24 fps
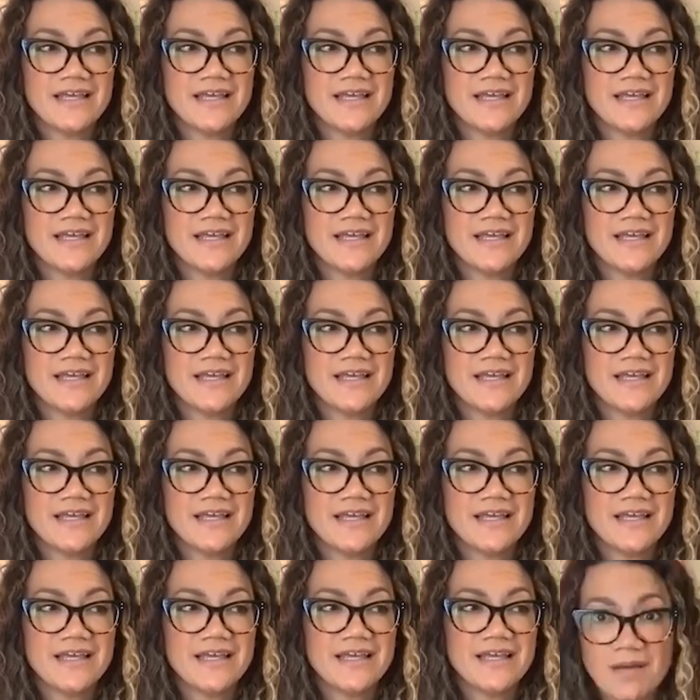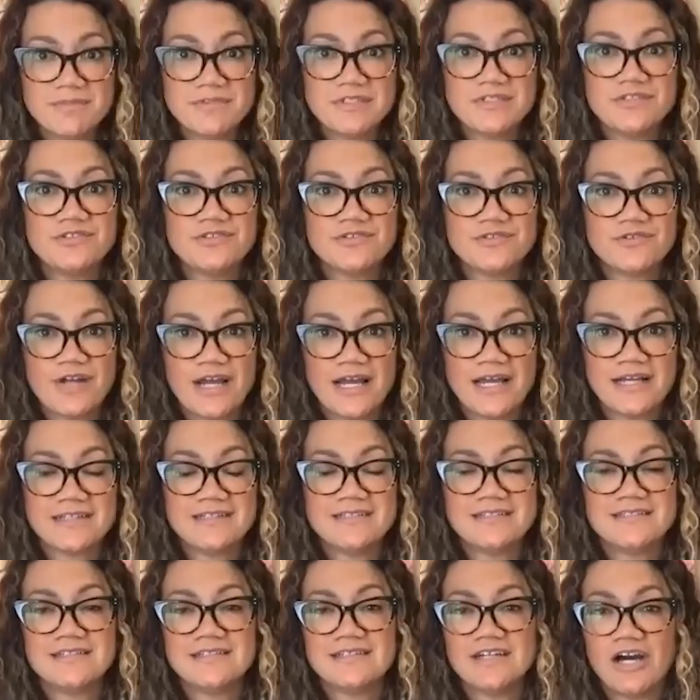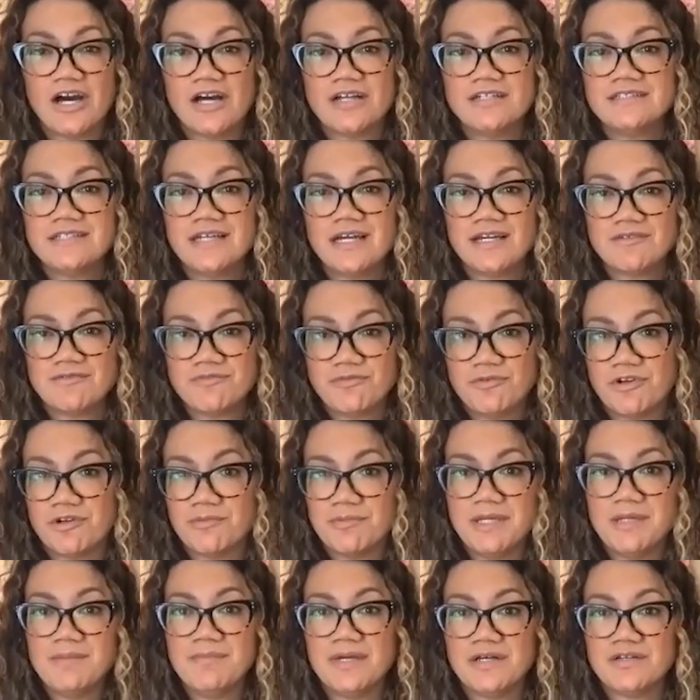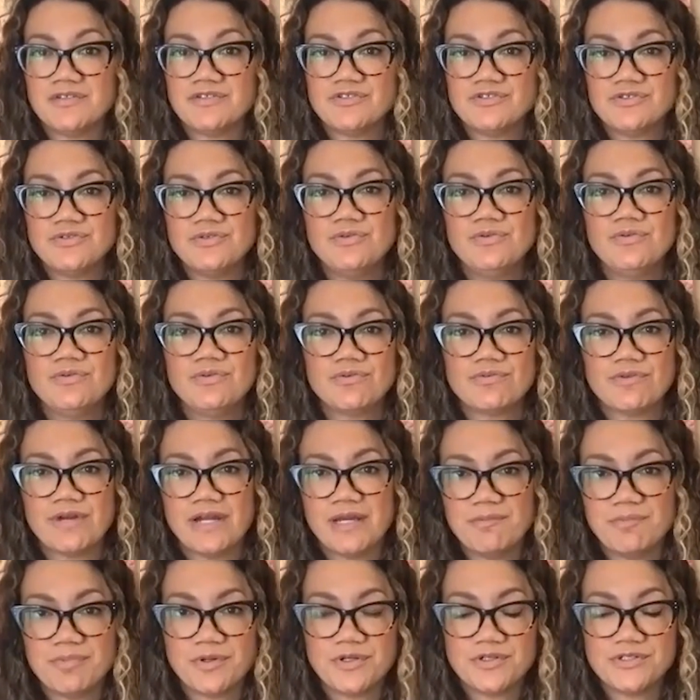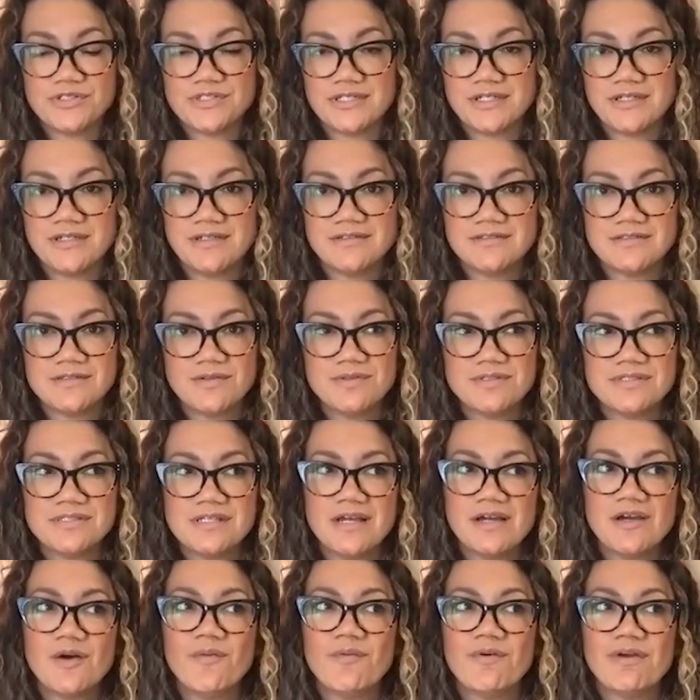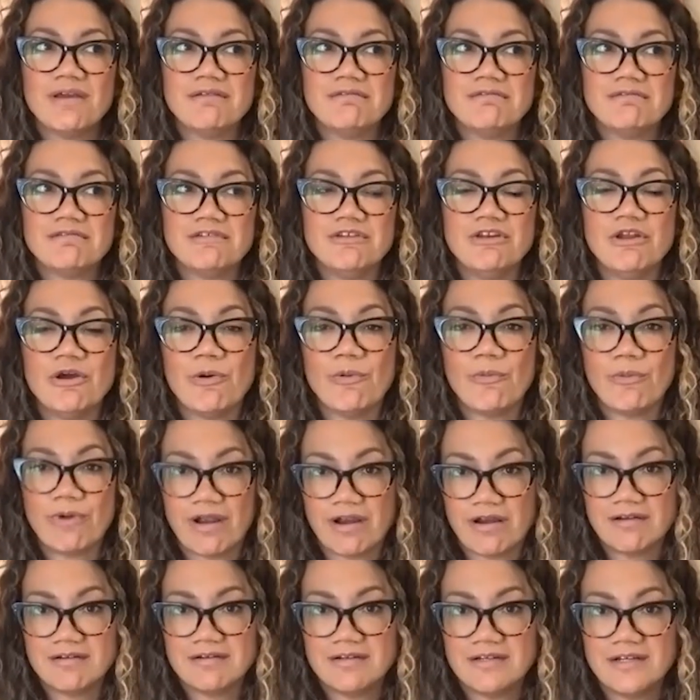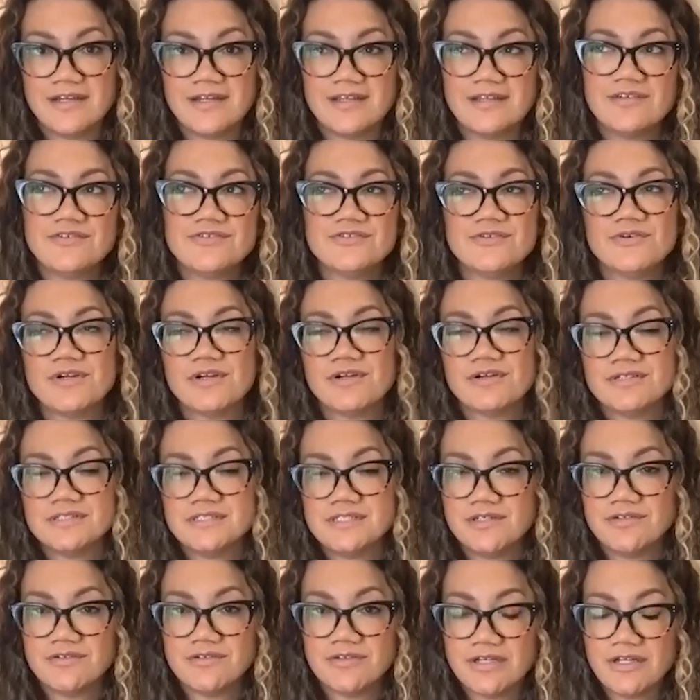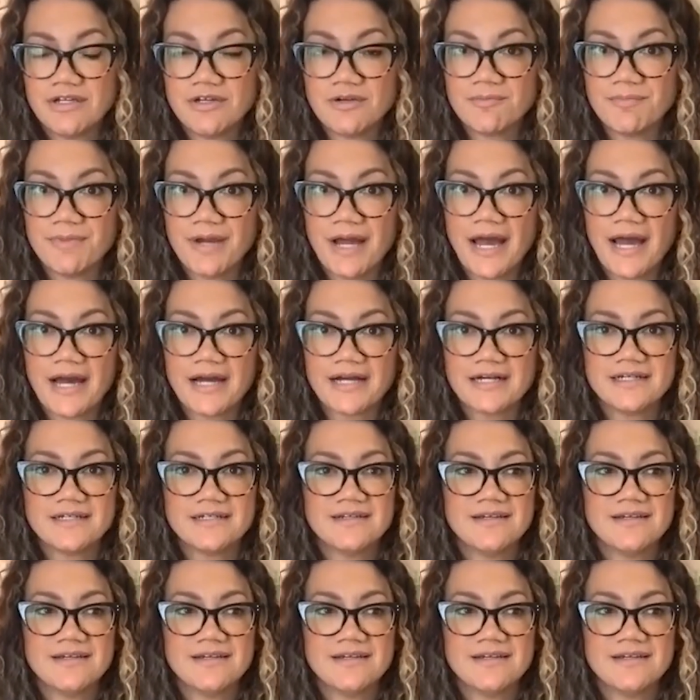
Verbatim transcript: It's someone's job to direct contact form emails to the right person. So it's not going nowhere there's no guarantee you'll hear back.